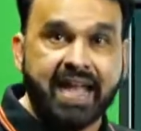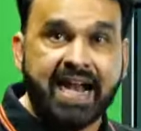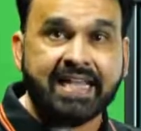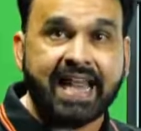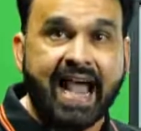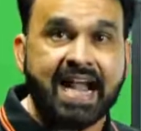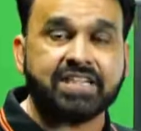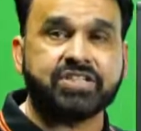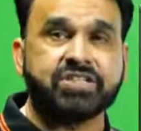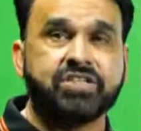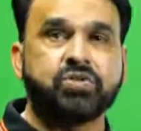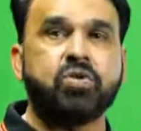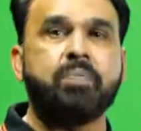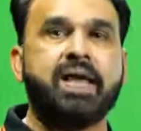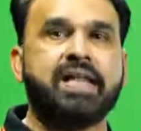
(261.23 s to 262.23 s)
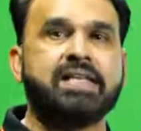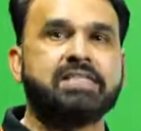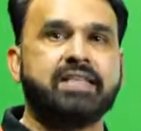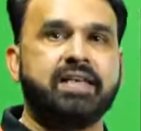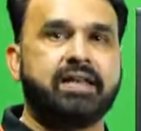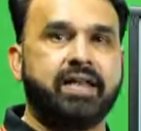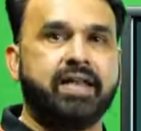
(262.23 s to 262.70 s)
attached to a
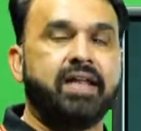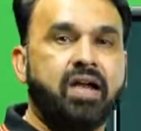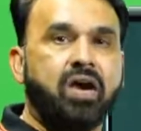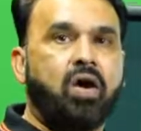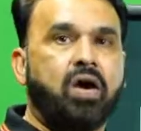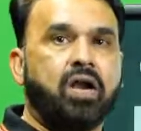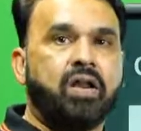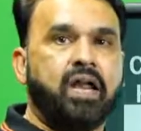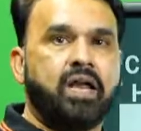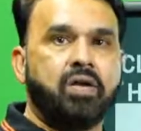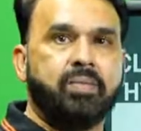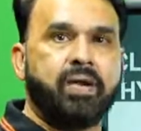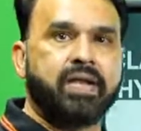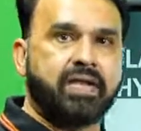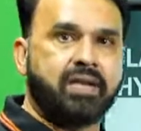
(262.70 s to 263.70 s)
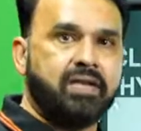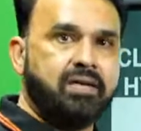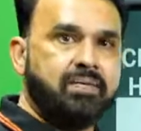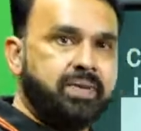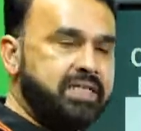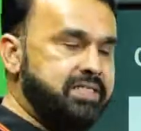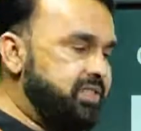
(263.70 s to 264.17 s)
benzene ring or an aromatic
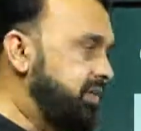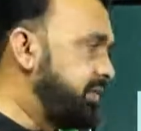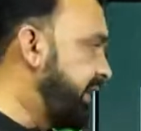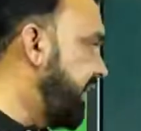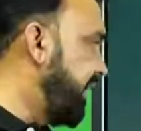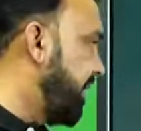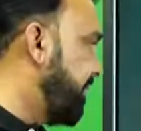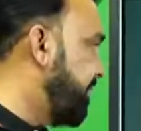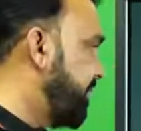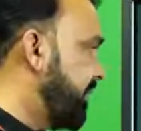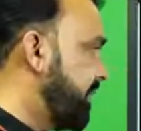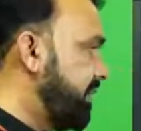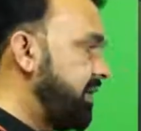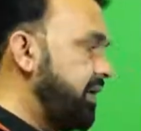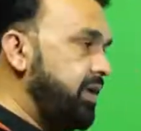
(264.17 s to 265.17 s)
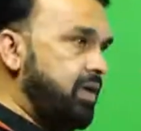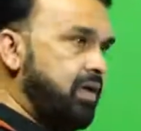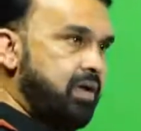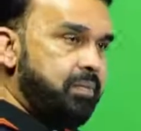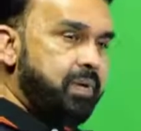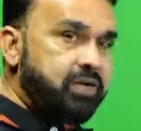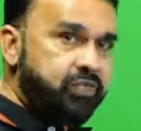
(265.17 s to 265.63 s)
benzene ring.
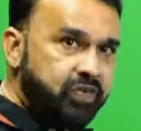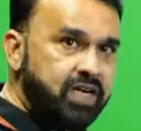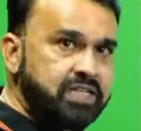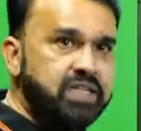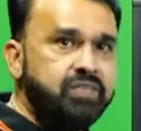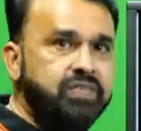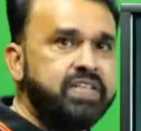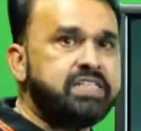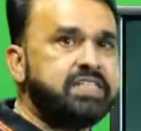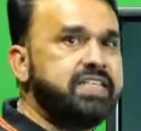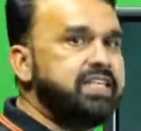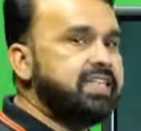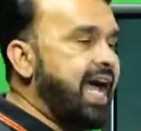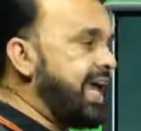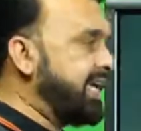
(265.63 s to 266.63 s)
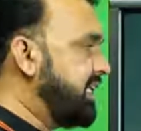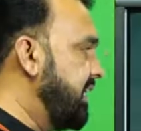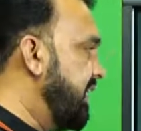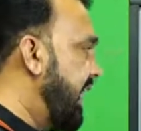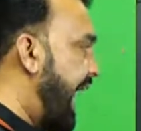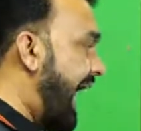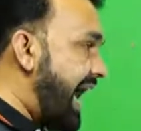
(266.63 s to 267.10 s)
But further we see that
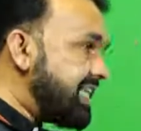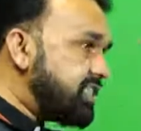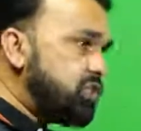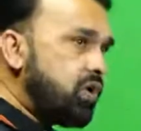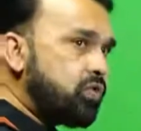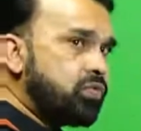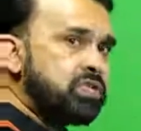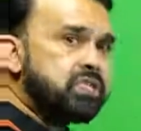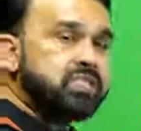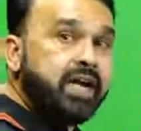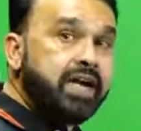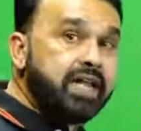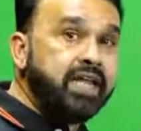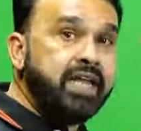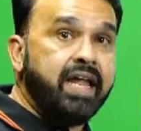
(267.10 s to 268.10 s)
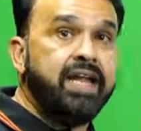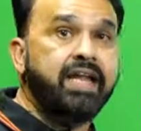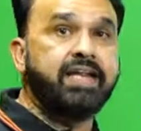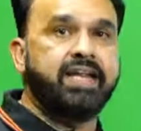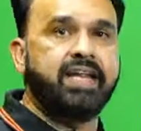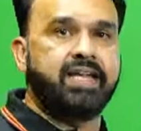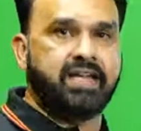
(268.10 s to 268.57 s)
as you have to study
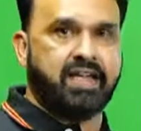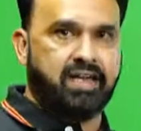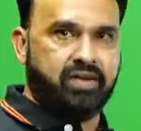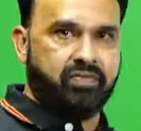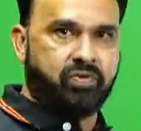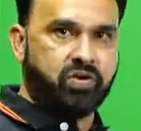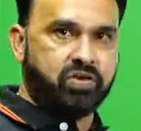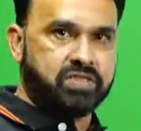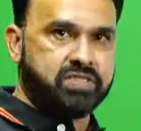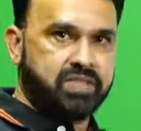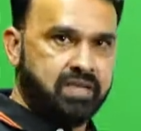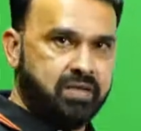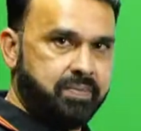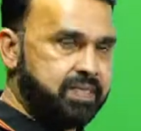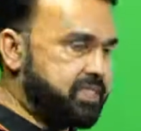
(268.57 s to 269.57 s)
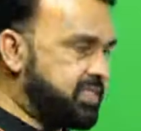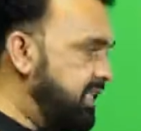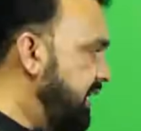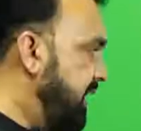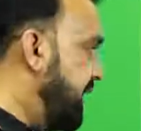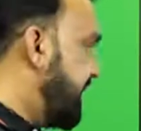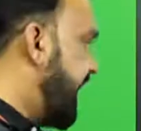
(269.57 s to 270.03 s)
in detail for your syllabus,
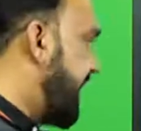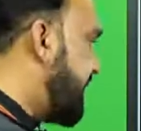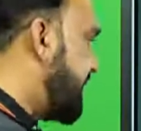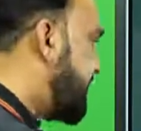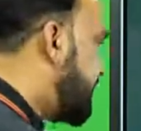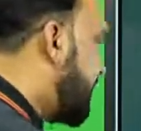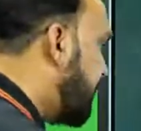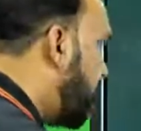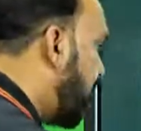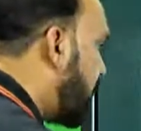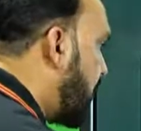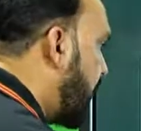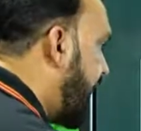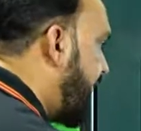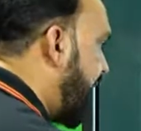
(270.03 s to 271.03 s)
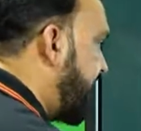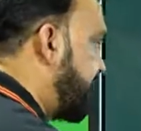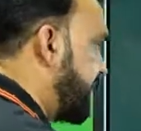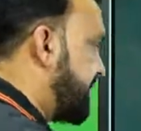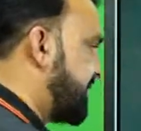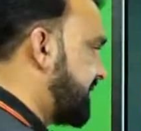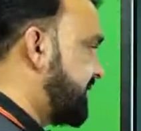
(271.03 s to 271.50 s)
that is the
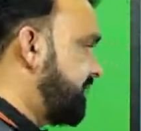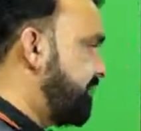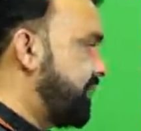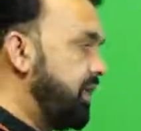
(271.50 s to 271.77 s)
monohalides.